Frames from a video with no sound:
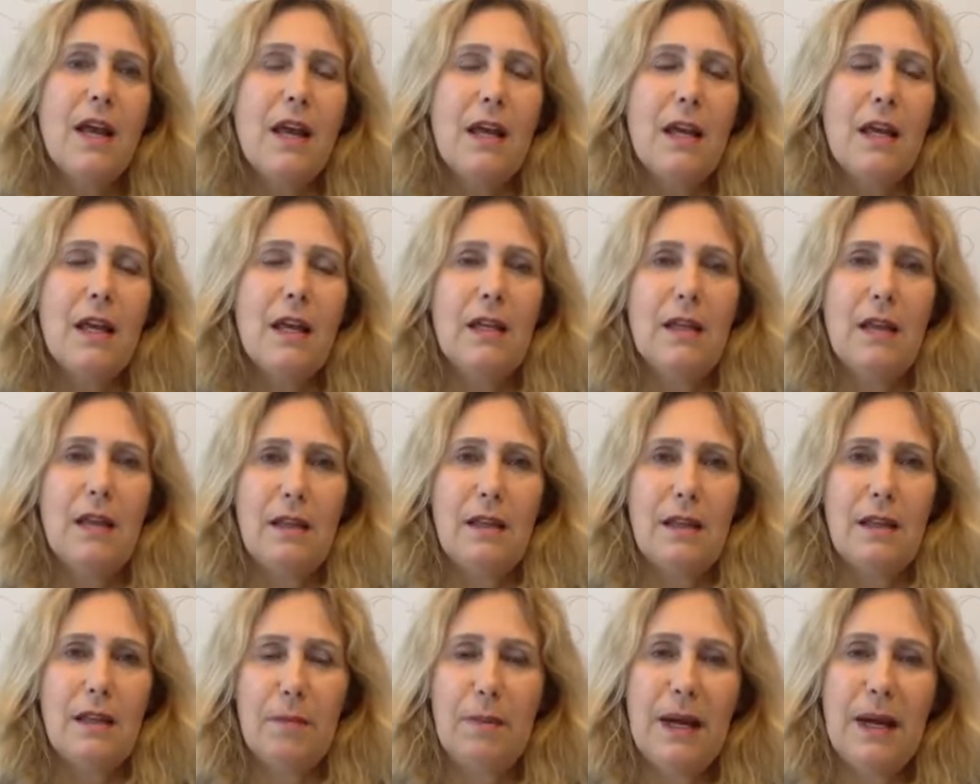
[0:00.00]
In
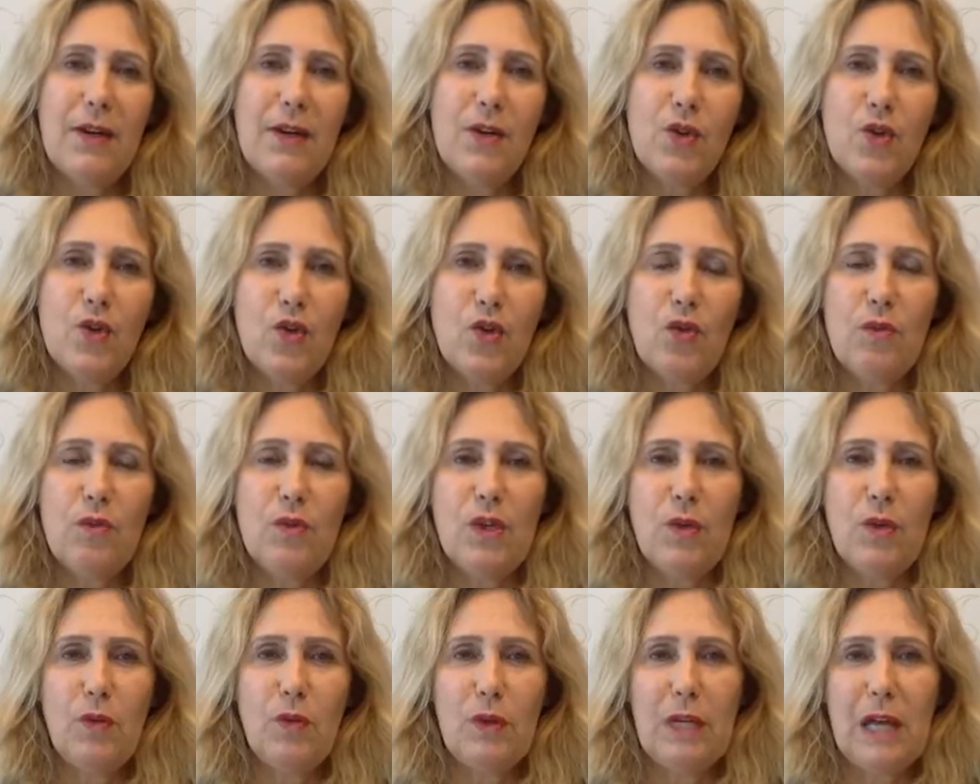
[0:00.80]
the bedroom,
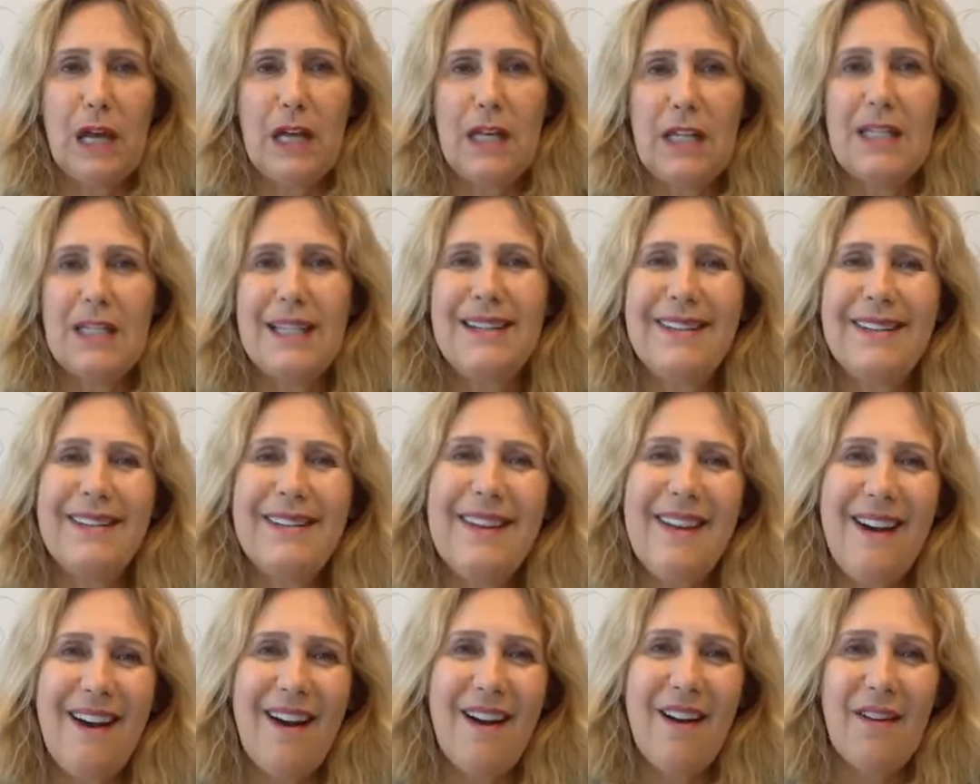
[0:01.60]
you would
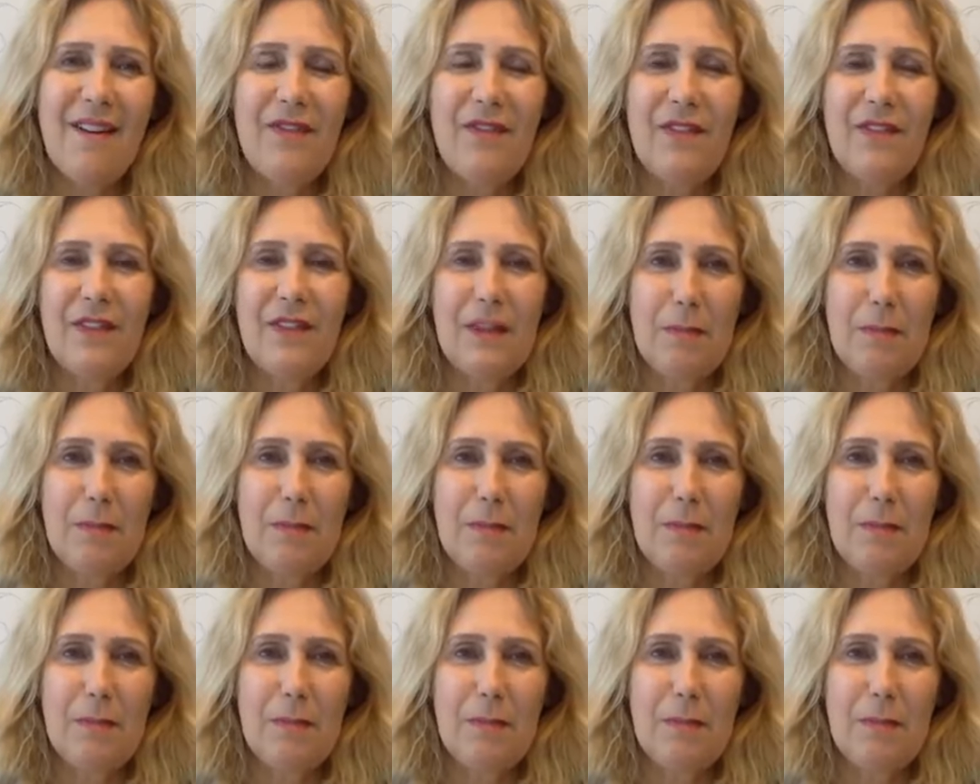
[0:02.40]
ideally have